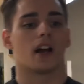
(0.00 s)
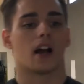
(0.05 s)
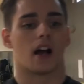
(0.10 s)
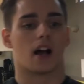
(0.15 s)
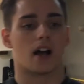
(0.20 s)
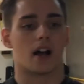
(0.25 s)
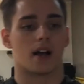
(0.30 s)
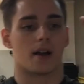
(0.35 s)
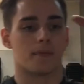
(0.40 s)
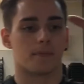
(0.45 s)

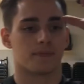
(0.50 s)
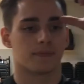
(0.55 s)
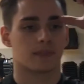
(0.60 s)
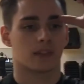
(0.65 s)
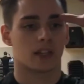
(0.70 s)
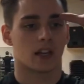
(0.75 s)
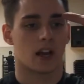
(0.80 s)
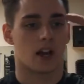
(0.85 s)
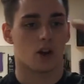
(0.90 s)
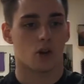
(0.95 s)

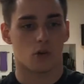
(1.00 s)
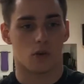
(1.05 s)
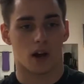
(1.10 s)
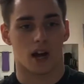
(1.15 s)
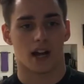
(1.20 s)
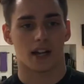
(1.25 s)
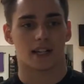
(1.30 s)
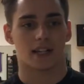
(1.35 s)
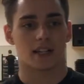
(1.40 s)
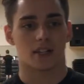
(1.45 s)
a
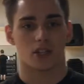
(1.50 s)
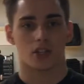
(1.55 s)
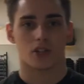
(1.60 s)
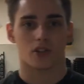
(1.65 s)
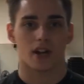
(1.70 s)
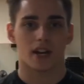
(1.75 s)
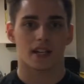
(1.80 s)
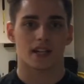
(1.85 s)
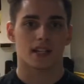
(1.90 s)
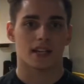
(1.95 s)
quad
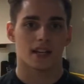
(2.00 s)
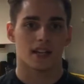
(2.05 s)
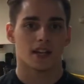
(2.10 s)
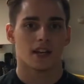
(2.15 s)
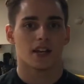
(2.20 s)
constraint,